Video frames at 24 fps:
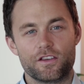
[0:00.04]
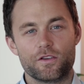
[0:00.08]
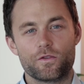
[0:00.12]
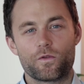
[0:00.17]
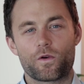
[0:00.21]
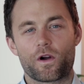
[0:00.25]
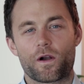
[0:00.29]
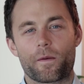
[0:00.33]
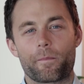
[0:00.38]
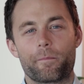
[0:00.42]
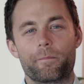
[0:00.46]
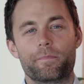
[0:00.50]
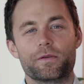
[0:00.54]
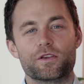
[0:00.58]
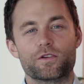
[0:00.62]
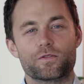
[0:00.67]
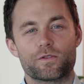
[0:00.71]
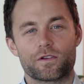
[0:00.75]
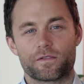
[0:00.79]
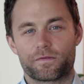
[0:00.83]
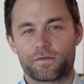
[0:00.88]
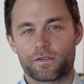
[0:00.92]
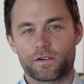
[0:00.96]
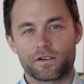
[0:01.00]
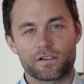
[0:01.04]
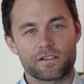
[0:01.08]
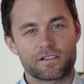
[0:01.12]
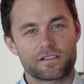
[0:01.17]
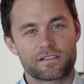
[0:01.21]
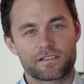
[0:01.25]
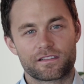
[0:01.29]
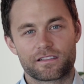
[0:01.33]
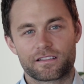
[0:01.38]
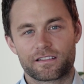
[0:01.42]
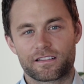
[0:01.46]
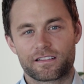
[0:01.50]
You are beautiful.
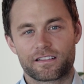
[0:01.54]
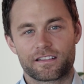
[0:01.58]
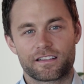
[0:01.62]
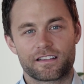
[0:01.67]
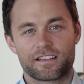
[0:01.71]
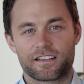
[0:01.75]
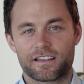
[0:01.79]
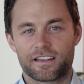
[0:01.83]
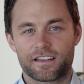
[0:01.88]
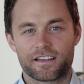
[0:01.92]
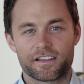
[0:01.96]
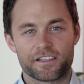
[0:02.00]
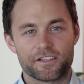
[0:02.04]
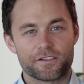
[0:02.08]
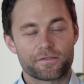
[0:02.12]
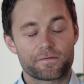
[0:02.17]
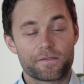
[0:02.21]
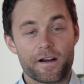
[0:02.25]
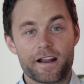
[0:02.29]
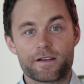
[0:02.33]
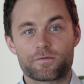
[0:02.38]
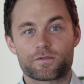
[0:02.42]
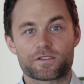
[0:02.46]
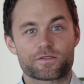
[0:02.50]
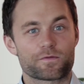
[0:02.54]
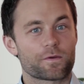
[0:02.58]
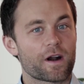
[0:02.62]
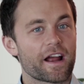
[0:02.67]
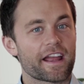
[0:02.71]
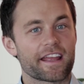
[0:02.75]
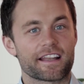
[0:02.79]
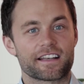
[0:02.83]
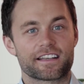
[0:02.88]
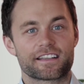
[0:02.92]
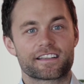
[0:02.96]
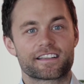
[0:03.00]
Your friend was
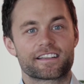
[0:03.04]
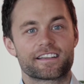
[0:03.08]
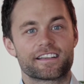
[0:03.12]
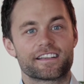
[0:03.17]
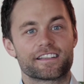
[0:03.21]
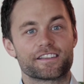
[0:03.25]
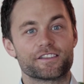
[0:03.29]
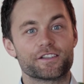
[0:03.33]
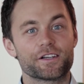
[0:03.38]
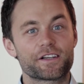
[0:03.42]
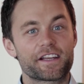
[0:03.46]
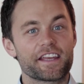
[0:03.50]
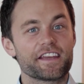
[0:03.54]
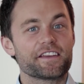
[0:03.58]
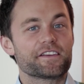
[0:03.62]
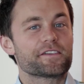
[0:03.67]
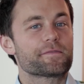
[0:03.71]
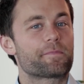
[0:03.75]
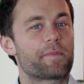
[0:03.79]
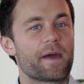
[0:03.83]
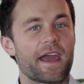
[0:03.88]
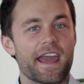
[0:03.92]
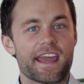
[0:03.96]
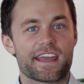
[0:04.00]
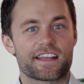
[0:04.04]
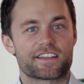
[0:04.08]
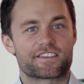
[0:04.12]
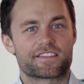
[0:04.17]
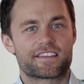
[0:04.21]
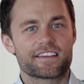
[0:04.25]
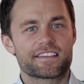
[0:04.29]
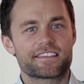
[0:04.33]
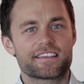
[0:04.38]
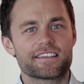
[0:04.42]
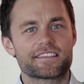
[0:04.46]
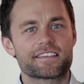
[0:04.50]
right. Look at your page.
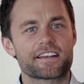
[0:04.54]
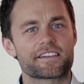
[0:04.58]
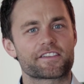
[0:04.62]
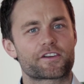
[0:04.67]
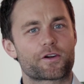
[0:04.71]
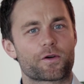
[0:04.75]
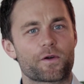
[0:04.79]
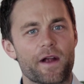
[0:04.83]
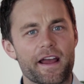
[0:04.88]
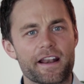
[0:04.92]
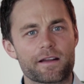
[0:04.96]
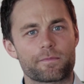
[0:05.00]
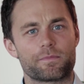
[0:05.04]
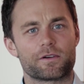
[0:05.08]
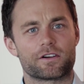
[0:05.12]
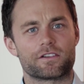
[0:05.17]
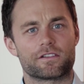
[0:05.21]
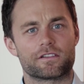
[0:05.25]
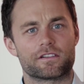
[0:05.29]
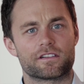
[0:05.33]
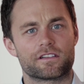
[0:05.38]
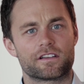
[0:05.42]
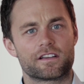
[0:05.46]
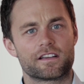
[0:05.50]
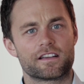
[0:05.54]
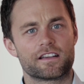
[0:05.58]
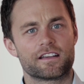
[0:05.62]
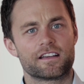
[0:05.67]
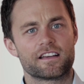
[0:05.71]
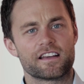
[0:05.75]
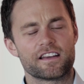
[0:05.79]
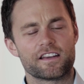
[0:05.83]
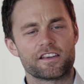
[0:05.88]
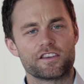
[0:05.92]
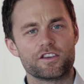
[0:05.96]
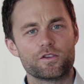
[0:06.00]
This is incredible.
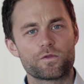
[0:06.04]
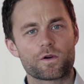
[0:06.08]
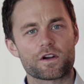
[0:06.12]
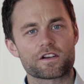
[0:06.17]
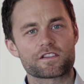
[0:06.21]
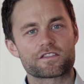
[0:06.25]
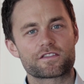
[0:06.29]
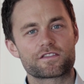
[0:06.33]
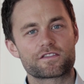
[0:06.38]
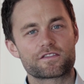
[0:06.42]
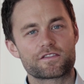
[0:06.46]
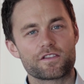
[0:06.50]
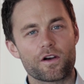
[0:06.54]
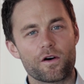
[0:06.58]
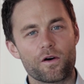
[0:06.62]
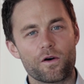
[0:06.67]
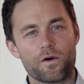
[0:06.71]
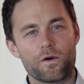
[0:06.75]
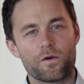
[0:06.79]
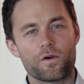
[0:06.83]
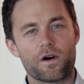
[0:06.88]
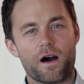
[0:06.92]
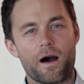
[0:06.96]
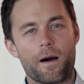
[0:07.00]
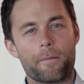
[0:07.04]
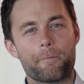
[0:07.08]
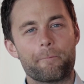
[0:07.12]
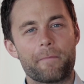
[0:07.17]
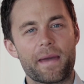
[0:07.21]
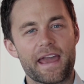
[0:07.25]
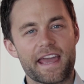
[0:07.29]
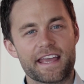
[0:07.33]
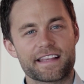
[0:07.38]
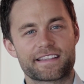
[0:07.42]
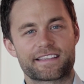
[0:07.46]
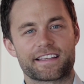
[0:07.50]
You are so
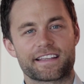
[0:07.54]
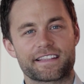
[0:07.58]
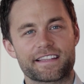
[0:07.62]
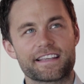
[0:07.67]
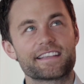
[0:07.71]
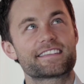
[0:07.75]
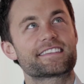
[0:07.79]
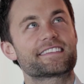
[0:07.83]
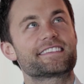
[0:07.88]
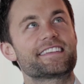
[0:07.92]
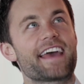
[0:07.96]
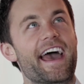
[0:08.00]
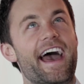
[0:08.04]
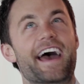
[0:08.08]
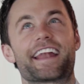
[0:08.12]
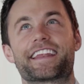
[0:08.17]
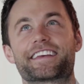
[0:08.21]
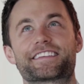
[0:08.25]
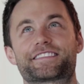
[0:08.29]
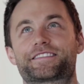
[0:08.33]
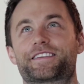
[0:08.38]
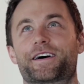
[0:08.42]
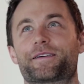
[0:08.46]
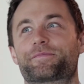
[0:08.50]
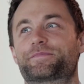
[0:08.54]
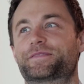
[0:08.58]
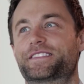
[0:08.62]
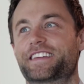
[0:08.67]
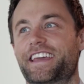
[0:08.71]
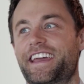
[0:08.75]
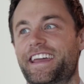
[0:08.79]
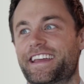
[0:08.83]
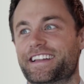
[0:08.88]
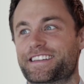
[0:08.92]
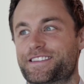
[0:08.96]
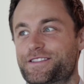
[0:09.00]
amazing. These status
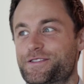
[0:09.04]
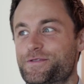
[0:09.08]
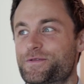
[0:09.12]
updates.